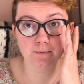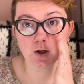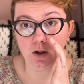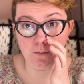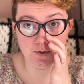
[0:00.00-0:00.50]

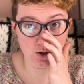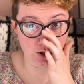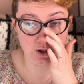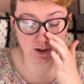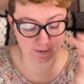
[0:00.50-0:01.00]
clubs that
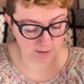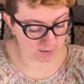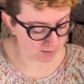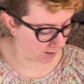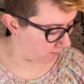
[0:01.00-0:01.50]
she's doing.
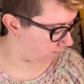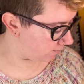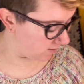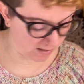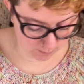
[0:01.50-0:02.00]
So
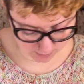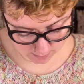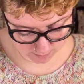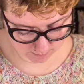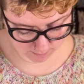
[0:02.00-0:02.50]
that
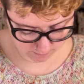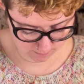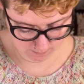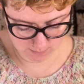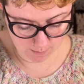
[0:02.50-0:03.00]
was
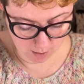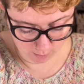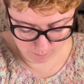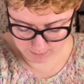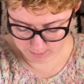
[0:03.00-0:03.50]

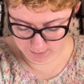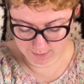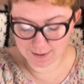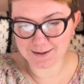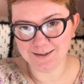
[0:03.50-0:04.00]
part of
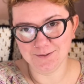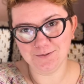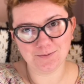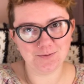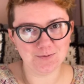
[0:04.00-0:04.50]
my
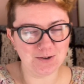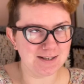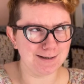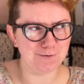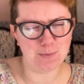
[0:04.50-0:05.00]

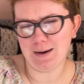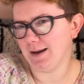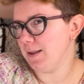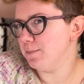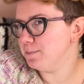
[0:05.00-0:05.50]
reasoning for
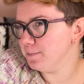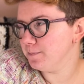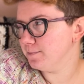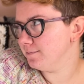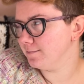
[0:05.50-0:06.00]
buying them,
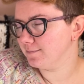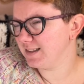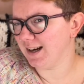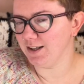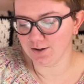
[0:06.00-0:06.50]

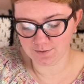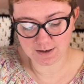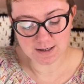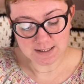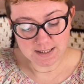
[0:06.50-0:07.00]
kind of.
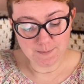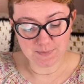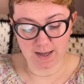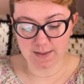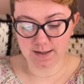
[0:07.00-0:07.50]

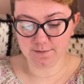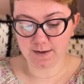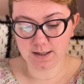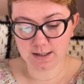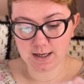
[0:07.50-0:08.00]
And then
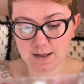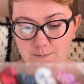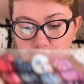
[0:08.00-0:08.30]
finally,